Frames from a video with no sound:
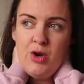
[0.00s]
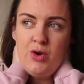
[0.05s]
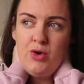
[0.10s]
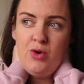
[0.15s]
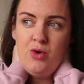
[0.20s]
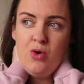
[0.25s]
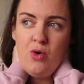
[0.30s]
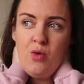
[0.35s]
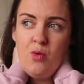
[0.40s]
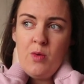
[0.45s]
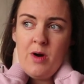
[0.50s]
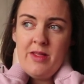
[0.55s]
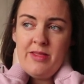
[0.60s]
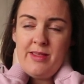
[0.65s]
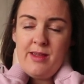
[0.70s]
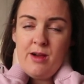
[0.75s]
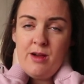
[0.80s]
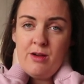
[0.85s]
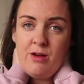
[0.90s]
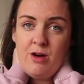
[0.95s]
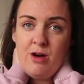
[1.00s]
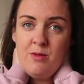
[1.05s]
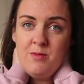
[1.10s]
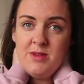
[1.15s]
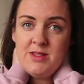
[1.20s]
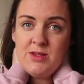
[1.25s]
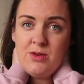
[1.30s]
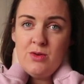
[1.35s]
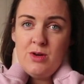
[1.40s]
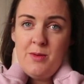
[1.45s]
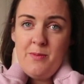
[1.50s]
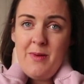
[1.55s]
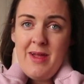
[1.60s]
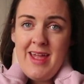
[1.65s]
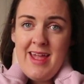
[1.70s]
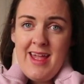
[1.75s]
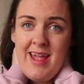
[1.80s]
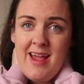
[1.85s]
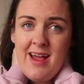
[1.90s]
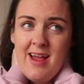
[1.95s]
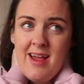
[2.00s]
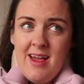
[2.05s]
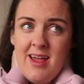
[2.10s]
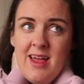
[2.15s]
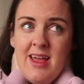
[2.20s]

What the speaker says: know what the outcome is going to be.